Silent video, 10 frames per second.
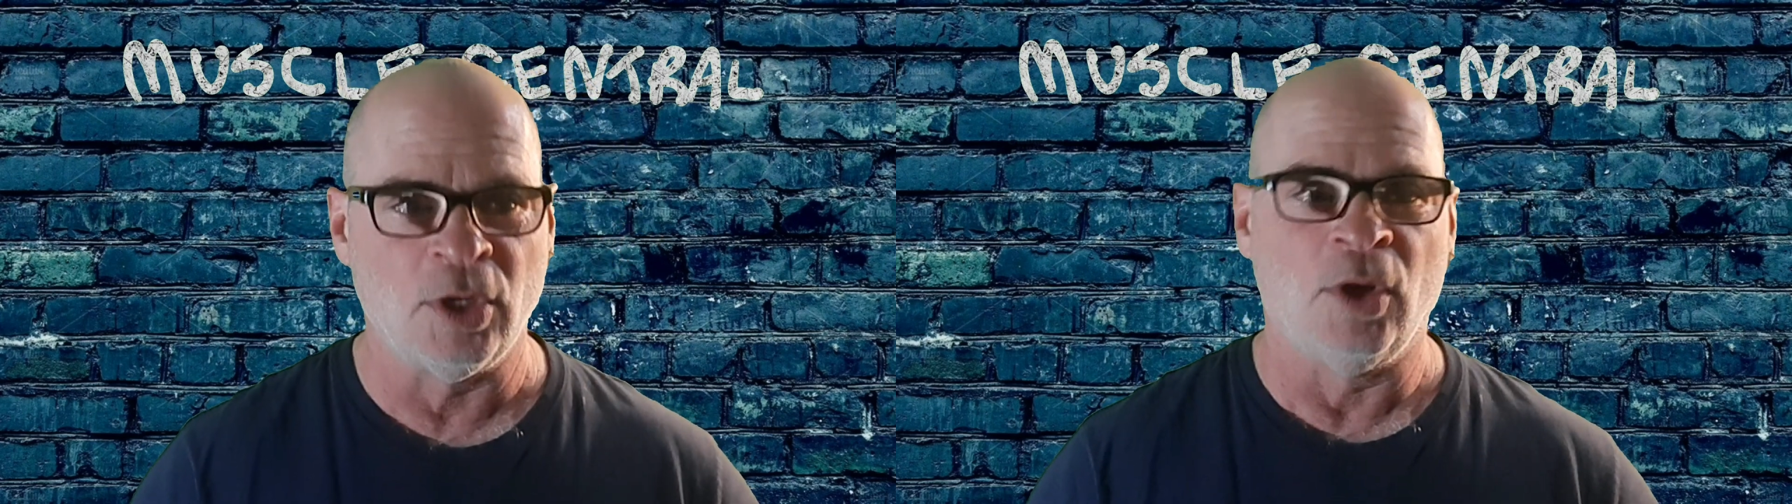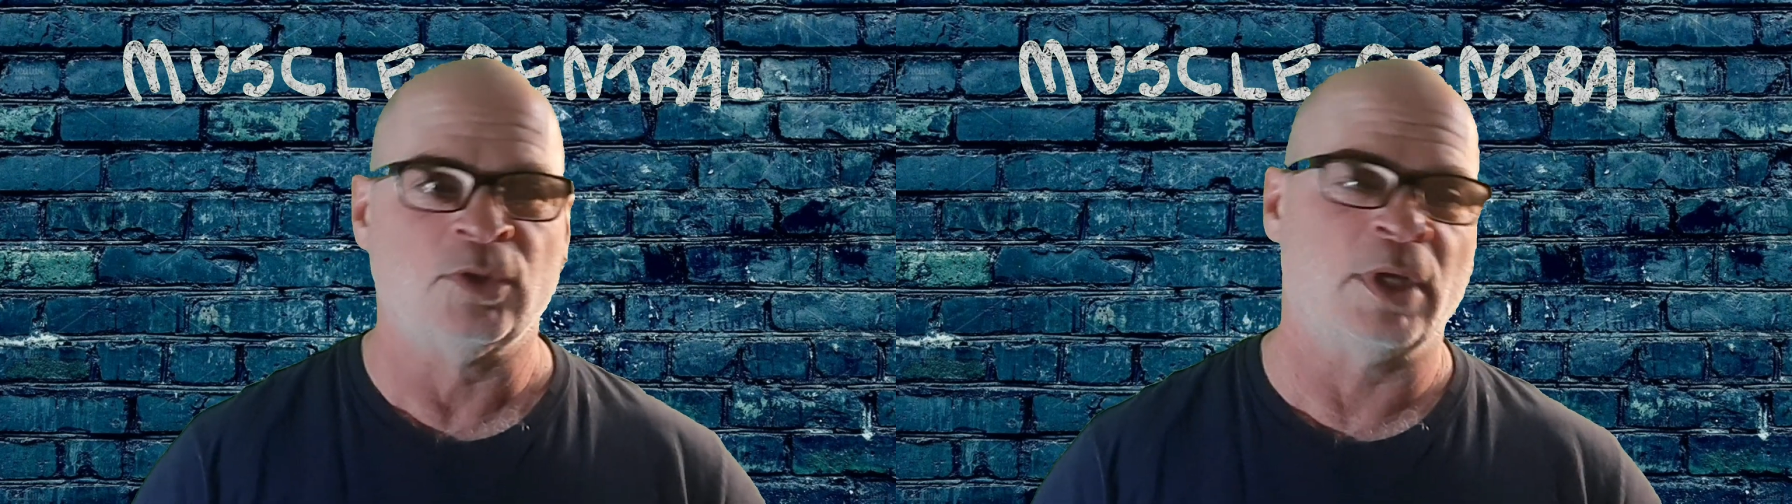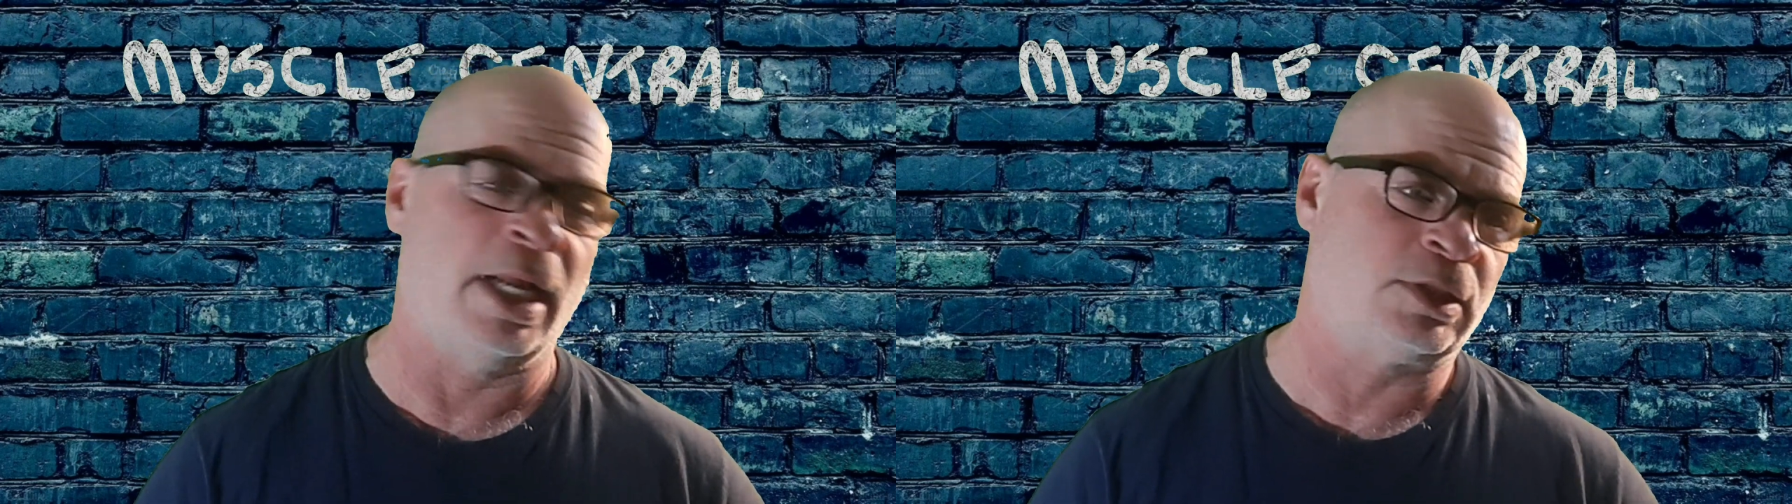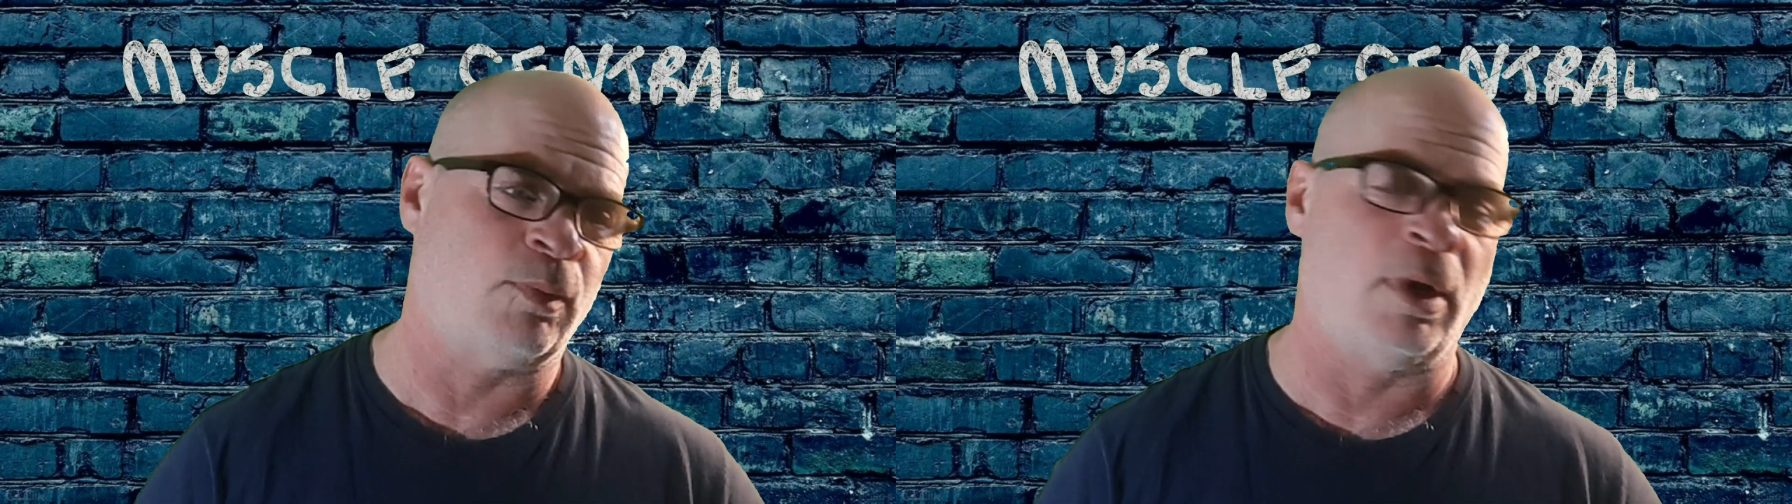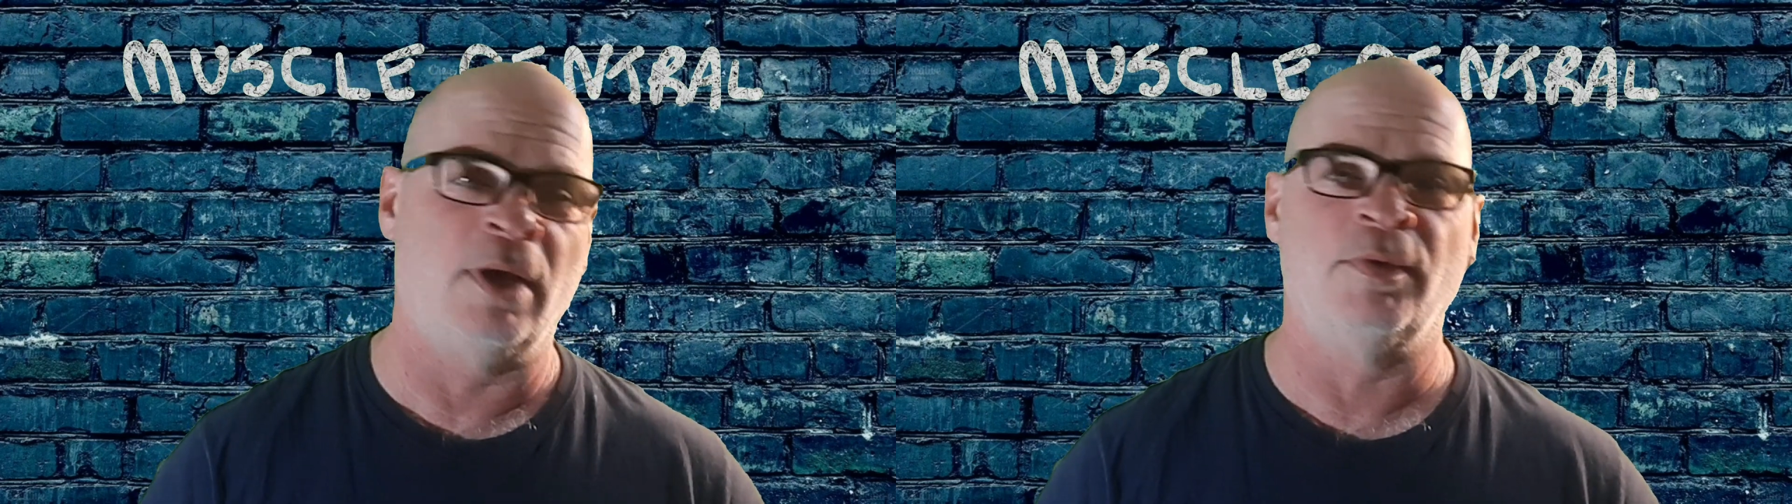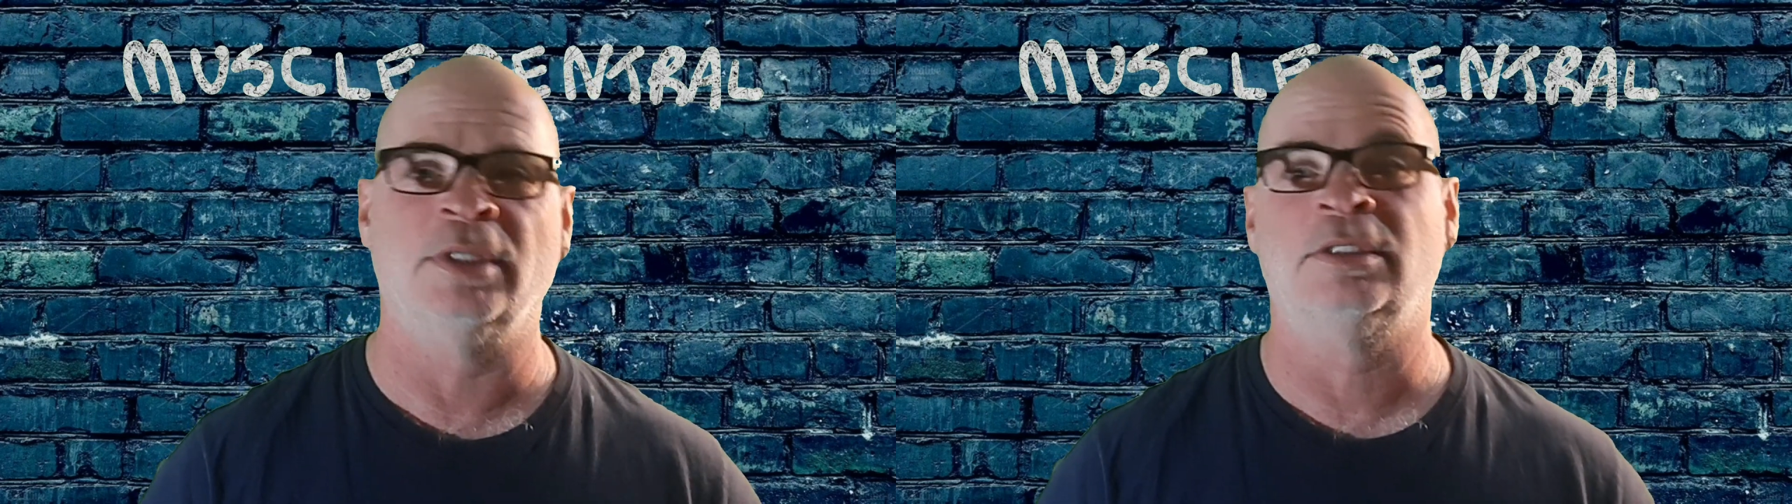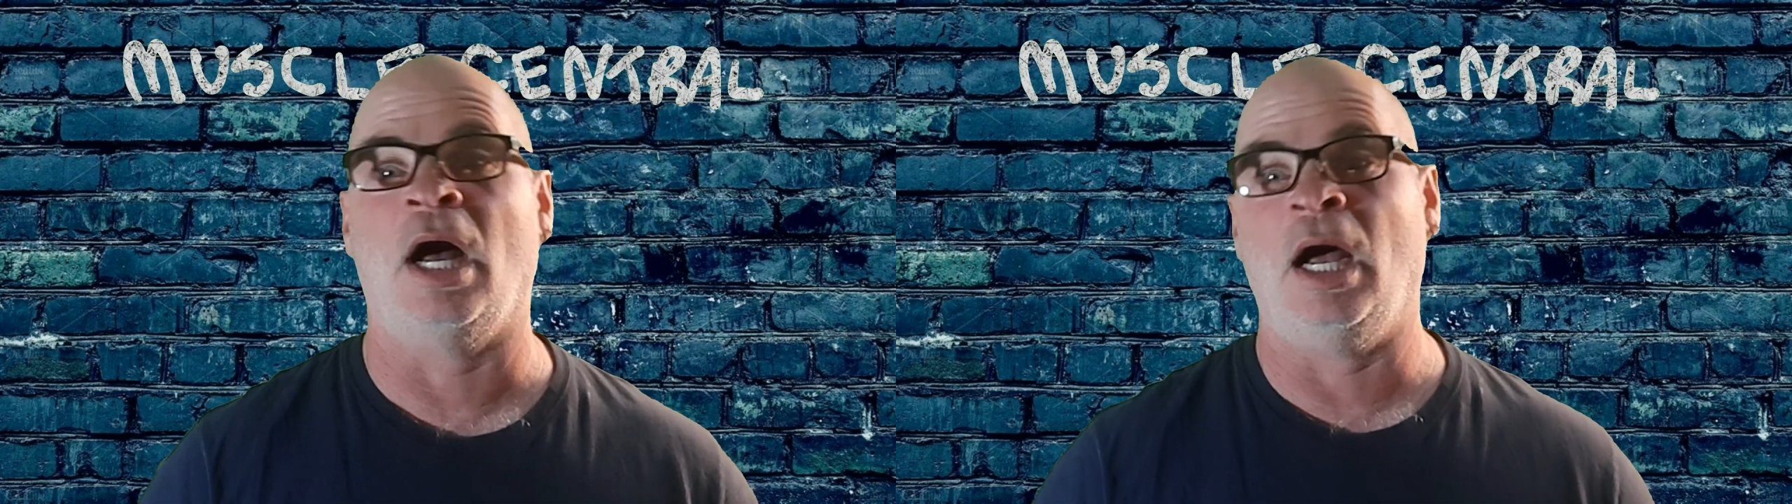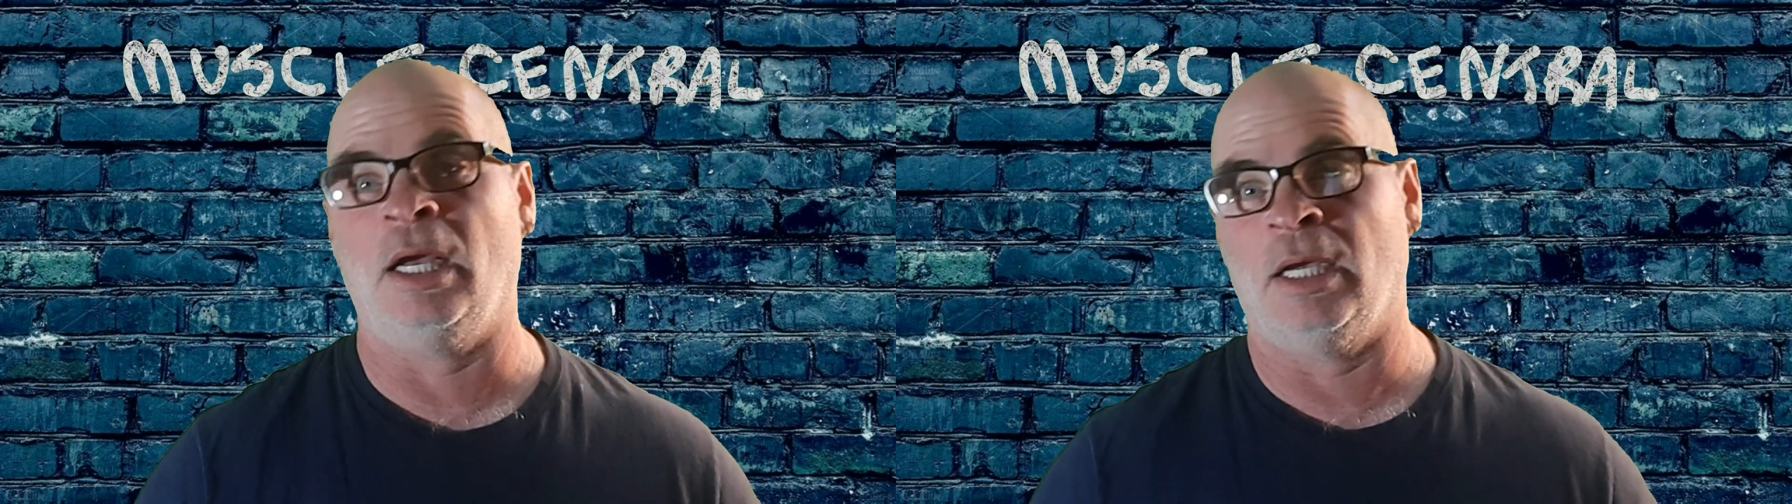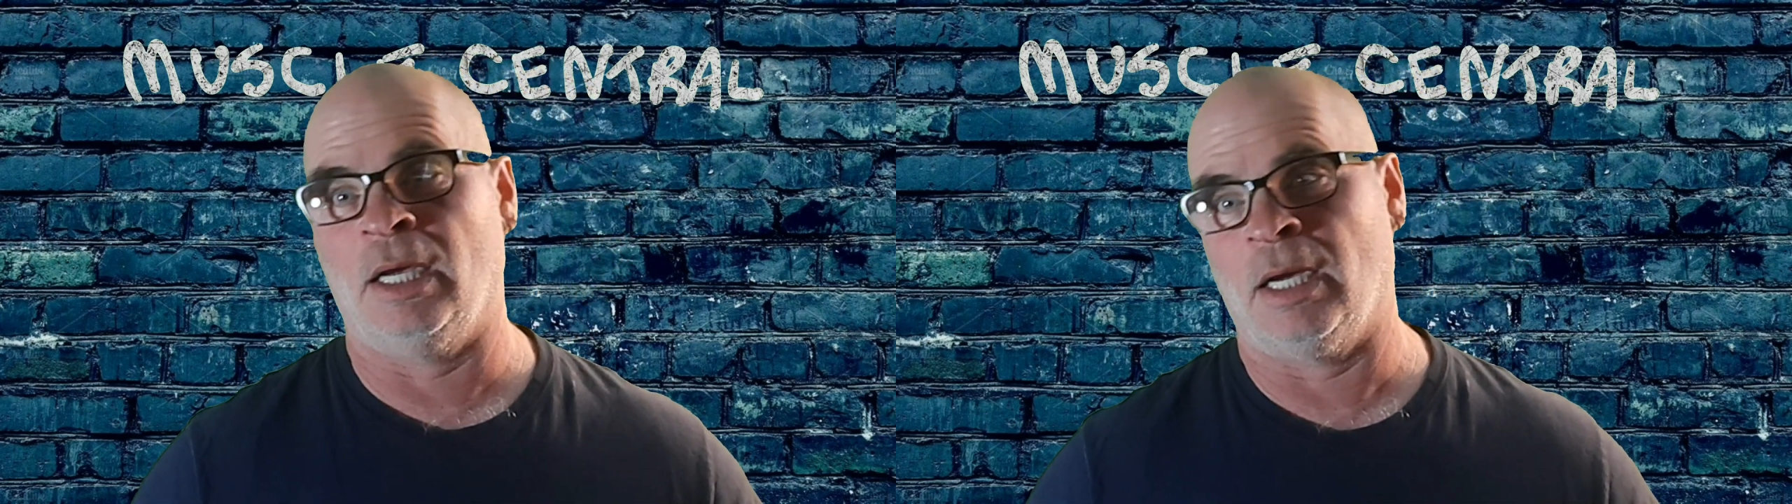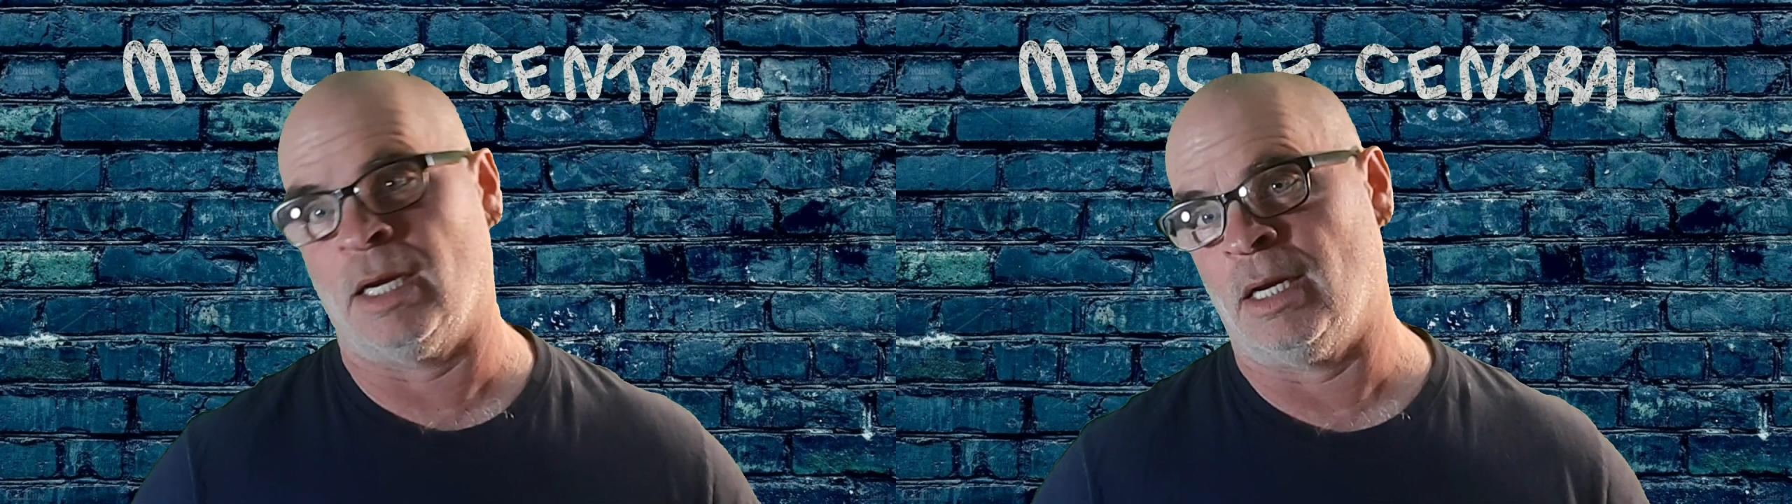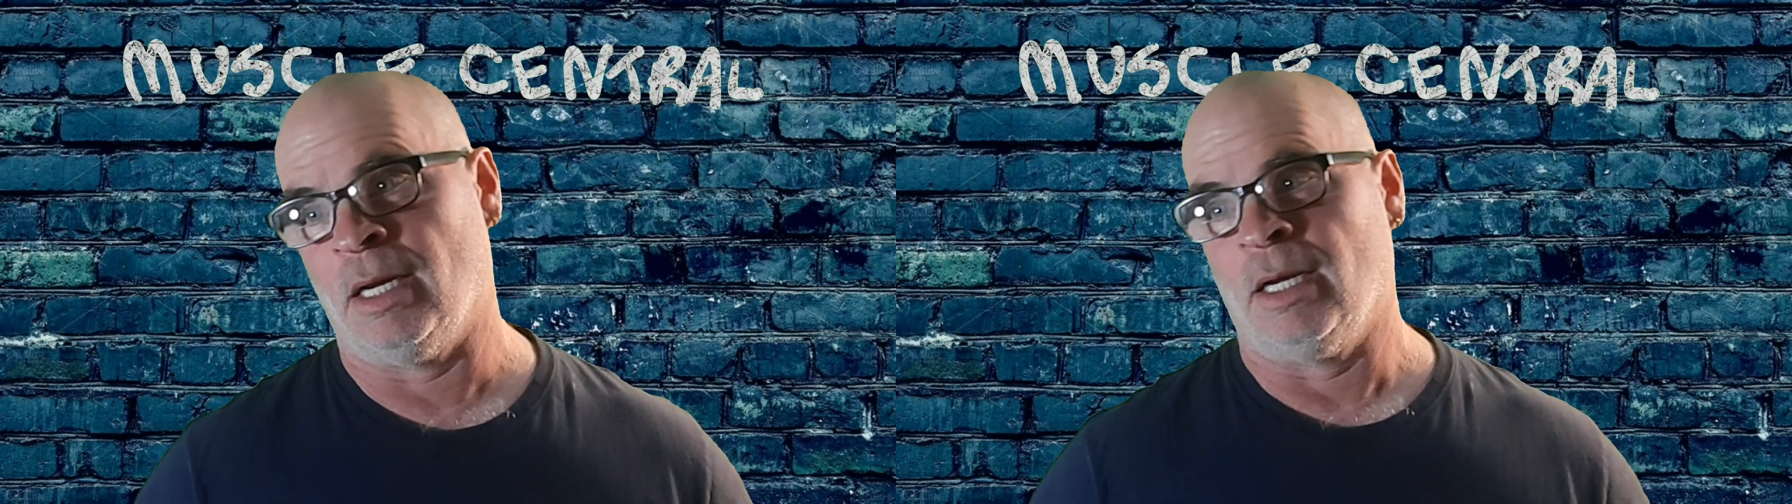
so that's why they're dying.